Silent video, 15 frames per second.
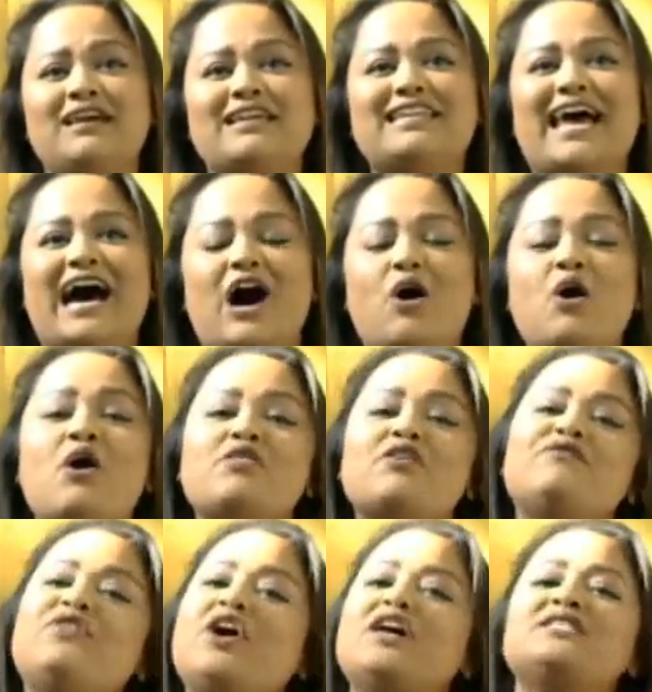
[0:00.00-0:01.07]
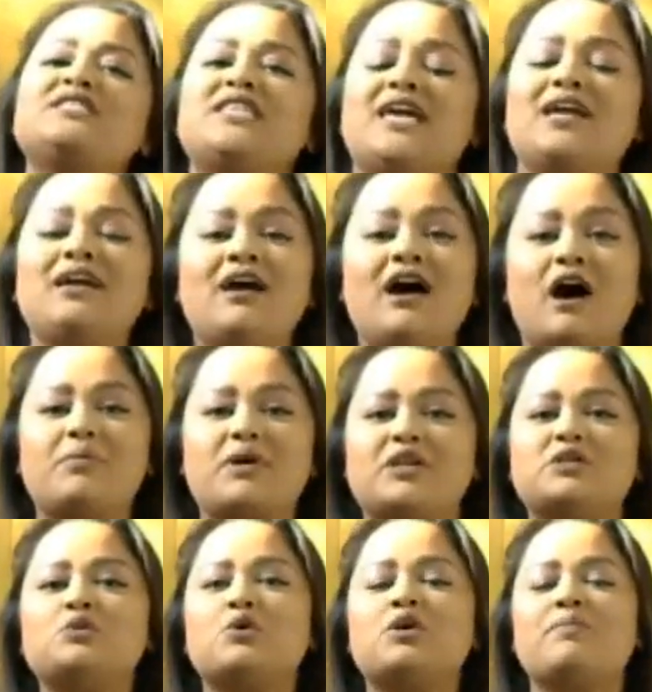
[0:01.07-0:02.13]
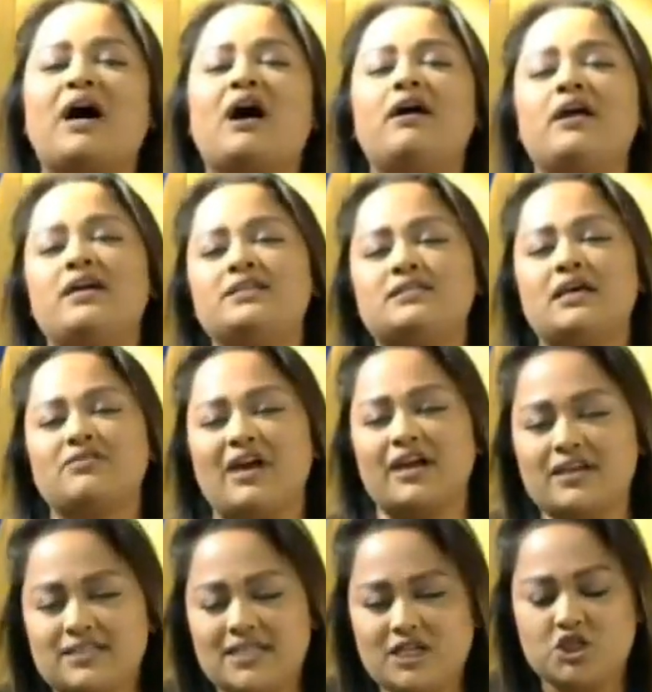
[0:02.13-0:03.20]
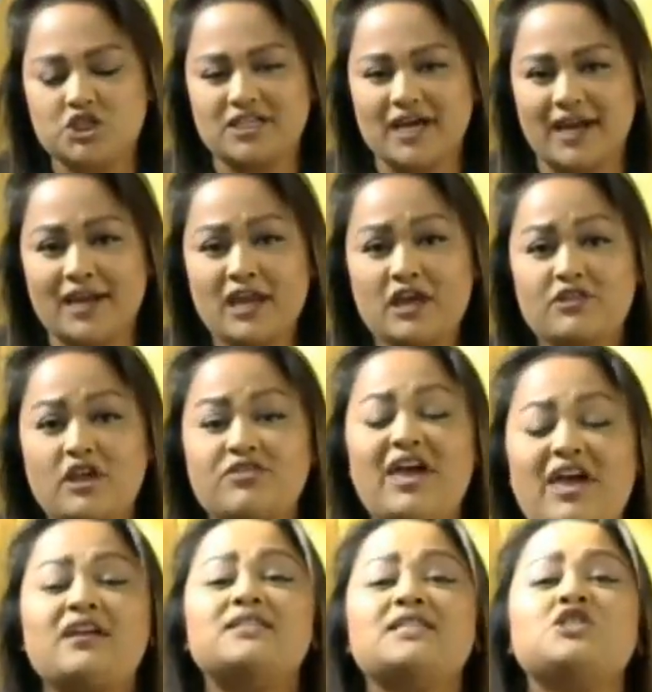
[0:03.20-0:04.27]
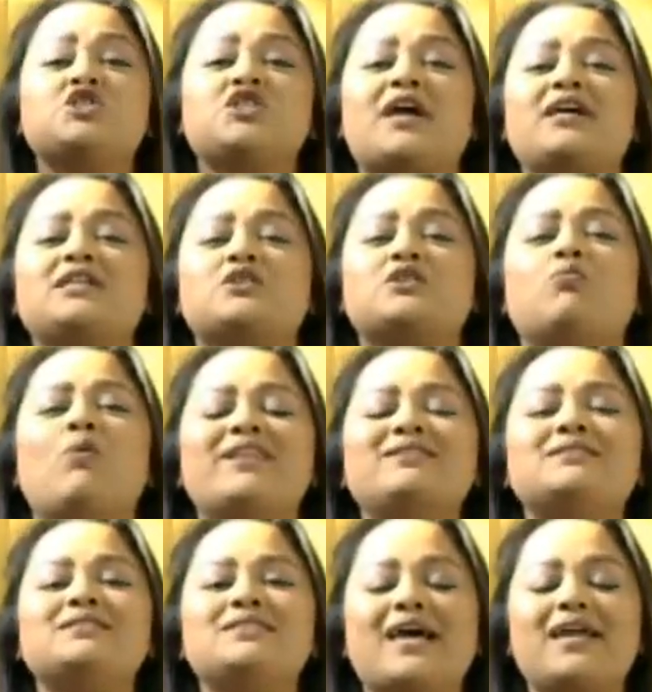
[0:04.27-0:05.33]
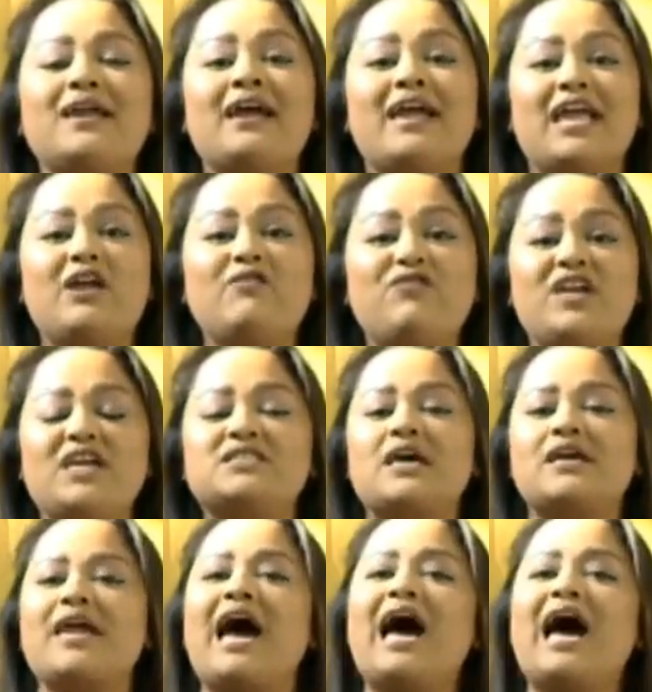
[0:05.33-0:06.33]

Now, the first thing I'm going to talk about is Thank You Teacher Day. So Thank You Teacher Day is on Wednesday. If it is that you